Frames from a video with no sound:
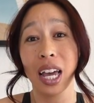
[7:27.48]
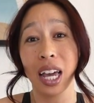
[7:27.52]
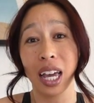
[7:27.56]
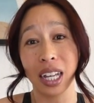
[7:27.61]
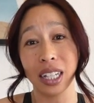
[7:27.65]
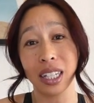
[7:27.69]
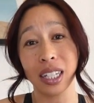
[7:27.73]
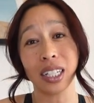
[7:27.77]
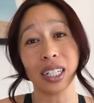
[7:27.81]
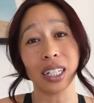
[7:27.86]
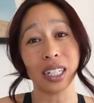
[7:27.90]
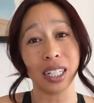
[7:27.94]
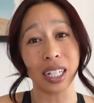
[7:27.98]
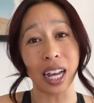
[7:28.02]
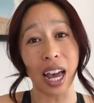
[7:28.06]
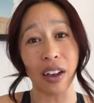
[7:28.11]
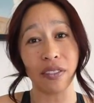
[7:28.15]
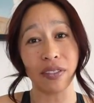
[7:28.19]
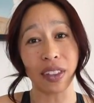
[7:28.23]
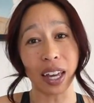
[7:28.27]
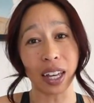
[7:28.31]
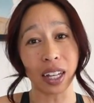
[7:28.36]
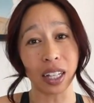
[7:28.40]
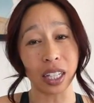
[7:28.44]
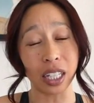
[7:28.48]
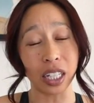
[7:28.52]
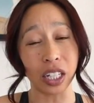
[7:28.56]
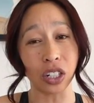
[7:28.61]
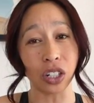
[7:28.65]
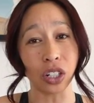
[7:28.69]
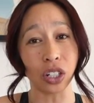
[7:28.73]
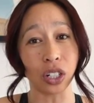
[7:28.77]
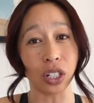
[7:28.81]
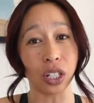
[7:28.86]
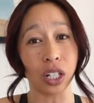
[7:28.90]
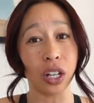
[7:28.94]
it's good to have that
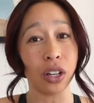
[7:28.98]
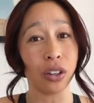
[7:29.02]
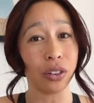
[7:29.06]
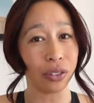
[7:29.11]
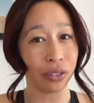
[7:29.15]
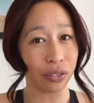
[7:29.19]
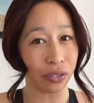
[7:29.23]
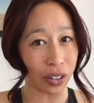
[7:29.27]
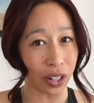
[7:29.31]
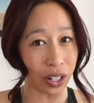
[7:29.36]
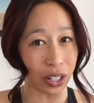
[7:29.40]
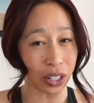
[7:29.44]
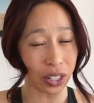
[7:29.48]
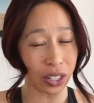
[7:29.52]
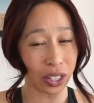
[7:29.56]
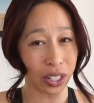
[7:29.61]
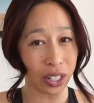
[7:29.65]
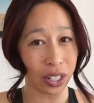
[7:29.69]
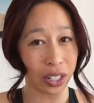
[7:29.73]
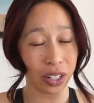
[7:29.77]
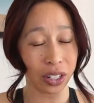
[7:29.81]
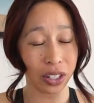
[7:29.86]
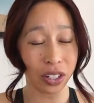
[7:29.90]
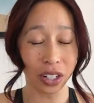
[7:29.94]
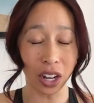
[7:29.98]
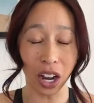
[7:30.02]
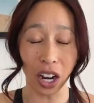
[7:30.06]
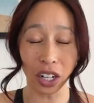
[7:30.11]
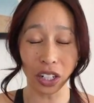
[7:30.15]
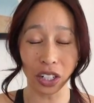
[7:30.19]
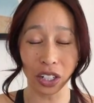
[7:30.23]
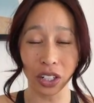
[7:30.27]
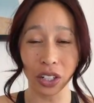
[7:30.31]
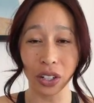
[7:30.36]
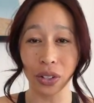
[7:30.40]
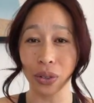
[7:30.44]
cleared first. Talk
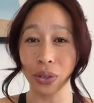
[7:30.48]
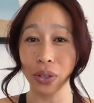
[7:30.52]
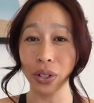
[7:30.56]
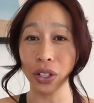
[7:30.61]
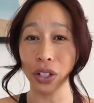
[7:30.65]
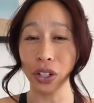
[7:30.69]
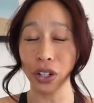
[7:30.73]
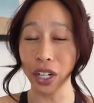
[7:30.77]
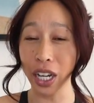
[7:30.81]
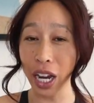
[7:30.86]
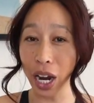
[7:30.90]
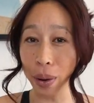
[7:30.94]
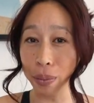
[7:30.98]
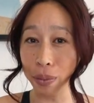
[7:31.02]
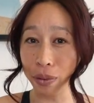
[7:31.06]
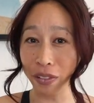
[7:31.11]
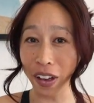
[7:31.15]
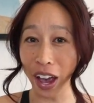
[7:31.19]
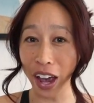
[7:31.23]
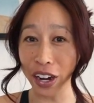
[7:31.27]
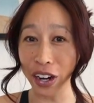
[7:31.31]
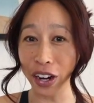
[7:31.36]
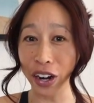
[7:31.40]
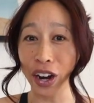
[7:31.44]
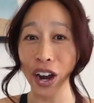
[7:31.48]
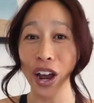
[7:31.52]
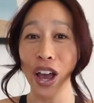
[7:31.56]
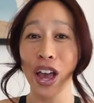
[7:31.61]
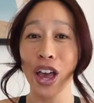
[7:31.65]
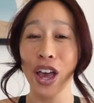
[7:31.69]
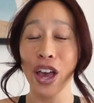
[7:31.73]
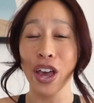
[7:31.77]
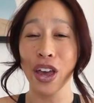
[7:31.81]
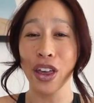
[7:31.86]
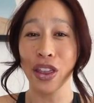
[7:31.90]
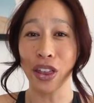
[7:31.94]
to your care provider.
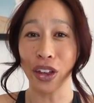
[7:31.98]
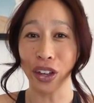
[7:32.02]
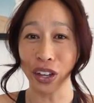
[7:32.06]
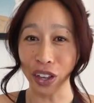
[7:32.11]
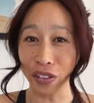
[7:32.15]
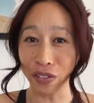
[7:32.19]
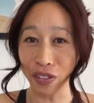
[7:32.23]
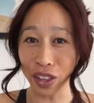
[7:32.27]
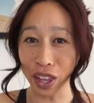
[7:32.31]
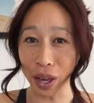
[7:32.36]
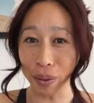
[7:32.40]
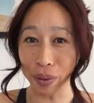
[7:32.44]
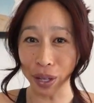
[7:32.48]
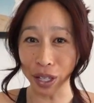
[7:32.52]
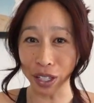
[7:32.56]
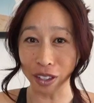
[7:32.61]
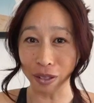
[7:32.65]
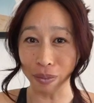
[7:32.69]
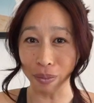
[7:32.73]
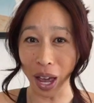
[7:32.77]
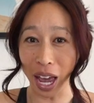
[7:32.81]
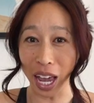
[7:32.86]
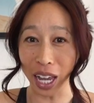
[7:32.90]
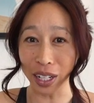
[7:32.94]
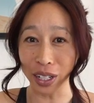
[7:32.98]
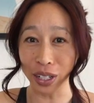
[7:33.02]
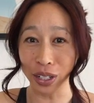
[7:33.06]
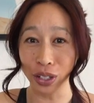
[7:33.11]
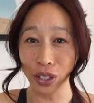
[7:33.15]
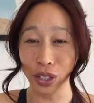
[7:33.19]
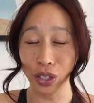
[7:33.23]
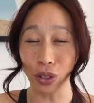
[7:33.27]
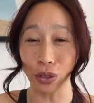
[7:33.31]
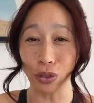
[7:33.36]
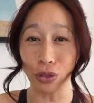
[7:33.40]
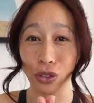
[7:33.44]
They'll give you that peace of mind.
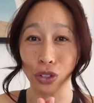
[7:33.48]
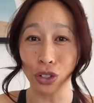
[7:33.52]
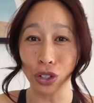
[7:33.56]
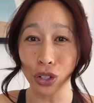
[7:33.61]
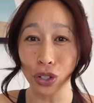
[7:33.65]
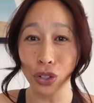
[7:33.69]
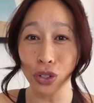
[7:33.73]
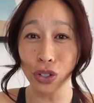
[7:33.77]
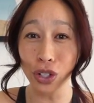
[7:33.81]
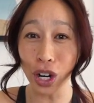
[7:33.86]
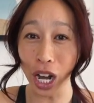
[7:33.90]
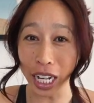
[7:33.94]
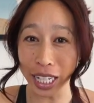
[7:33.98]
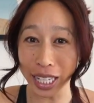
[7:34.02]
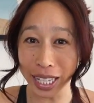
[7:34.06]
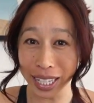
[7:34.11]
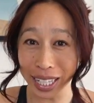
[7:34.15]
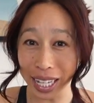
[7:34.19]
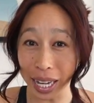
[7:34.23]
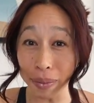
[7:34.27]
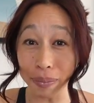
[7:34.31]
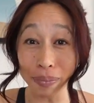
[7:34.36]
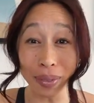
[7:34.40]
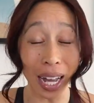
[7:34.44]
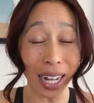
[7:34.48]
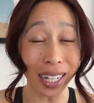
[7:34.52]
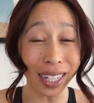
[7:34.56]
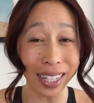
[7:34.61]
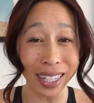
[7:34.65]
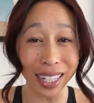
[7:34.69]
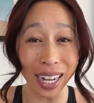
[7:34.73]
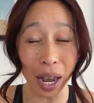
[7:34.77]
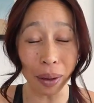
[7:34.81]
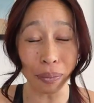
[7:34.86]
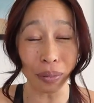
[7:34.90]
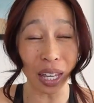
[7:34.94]
So do not skip that
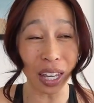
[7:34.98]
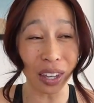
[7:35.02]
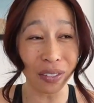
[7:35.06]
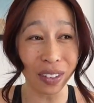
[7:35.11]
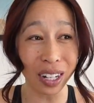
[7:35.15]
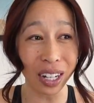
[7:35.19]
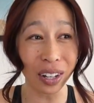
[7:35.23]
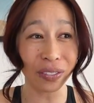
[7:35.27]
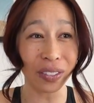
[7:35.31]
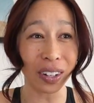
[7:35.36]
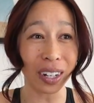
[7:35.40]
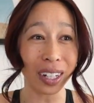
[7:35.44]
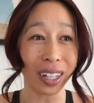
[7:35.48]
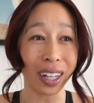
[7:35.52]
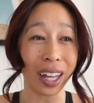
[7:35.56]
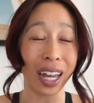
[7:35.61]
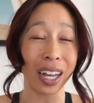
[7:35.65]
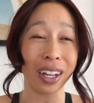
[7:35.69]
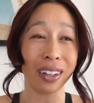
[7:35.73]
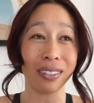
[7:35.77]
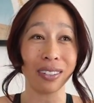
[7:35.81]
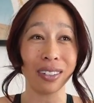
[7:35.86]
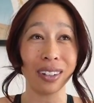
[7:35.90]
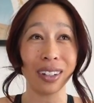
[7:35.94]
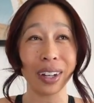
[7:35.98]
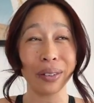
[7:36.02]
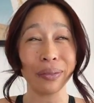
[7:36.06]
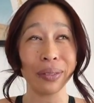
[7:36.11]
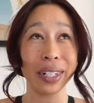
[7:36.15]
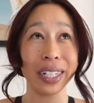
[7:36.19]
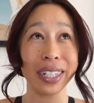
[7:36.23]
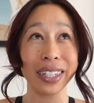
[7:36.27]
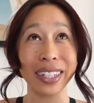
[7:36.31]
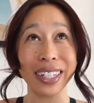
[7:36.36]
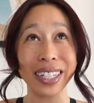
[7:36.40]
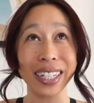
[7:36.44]
step, even if you're like, well, I
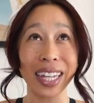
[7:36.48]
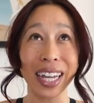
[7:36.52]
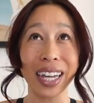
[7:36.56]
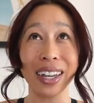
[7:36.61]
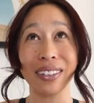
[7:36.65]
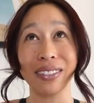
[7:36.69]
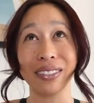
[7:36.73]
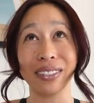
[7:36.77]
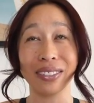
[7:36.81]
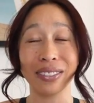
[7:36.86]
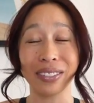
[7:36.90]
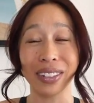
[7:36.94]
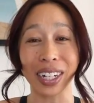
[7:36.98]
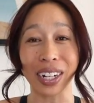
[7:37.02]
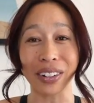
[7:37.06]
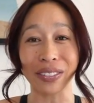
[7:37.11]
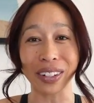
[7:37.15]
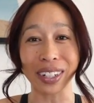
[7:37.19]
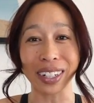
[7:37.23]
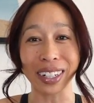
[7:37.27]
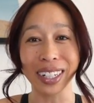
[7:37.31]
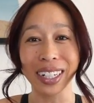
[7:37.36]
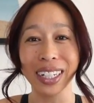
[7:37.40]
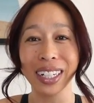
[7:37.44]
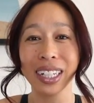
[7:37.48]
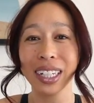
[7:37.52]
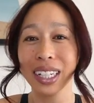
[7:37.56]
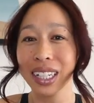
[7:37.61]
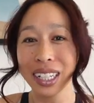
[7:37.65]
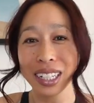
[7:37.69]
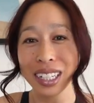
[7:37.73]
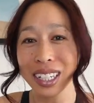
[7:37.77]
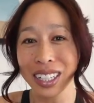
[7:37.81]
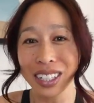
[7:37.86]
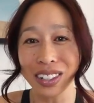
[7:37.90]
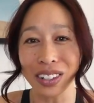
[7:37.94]
mean, it's just like, whatever.
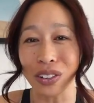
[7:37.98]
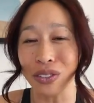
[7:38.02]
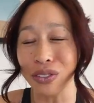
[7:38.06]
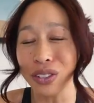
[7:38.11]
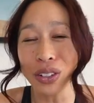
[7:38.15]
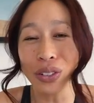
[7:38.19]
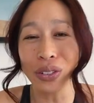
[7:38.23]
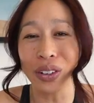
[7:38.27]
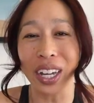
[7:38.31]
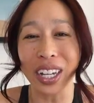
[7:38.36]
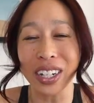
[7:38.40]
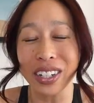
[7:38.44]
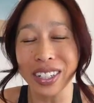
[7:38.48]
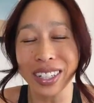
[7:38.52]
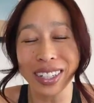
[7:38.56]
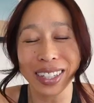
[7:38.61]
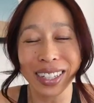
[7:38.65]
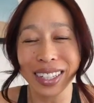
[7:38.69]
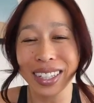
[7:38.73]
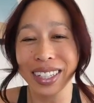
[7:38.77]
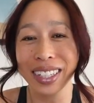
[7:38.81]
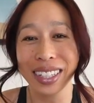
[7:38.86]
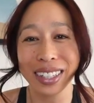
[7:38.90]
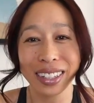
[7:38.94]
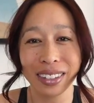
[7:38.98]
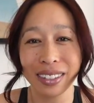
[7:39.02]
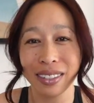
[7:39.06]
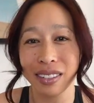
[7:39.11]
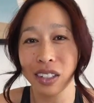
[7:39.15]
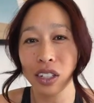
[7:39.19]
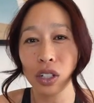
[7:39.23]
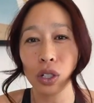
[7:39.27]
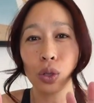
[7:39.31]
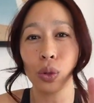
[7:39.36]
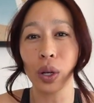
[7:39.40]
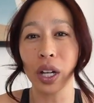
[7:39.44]
Just do it real quick. It's just
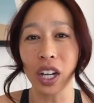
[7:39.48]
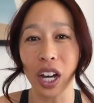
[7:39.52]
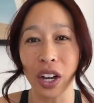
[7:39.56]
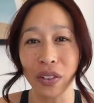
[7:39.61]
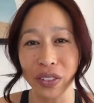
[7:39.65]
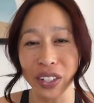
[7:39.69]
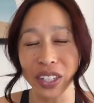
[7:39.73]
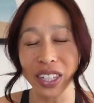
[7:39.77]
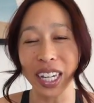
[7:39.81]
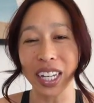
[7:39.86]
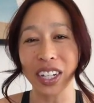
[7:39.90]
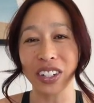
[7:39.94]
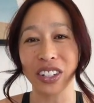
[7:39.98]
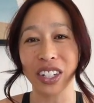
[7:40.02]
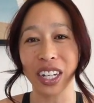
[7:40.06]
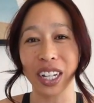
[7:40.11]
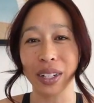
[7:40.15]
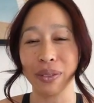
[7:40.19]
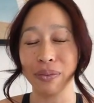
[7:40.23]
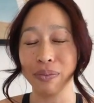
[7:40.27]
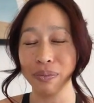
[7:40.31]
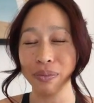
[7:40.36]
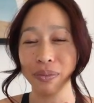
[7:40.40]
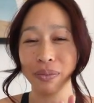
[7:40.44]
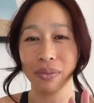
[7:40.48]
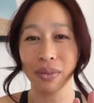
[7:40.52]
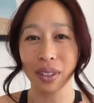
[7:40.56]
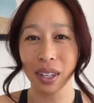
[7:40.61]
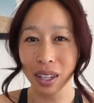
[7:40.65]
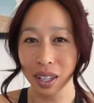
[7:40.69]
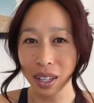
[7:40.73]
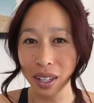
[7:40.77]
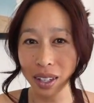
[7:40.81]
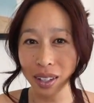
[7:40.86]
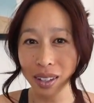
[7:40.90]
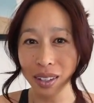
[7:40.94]
quick conversation.
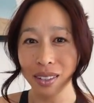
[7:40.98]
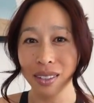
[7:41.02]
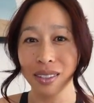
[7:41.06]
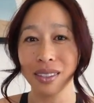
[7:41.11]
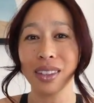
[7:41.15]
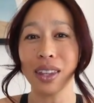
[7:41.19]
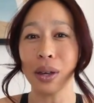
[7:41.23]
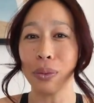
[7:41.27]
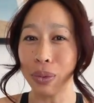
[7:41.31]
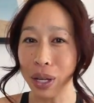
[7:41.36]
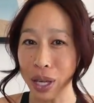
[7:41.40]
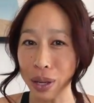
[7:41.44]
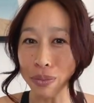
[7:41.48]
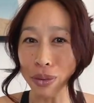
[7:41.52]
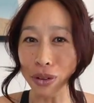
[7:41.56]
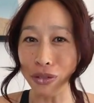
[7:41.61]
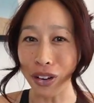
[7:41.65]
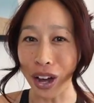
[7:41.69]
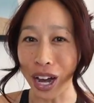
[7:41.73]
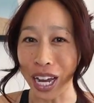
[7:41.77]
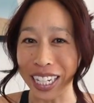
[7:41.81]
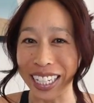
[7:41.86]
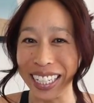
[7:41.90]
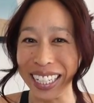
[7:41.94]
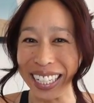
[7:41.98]
Then we can move on.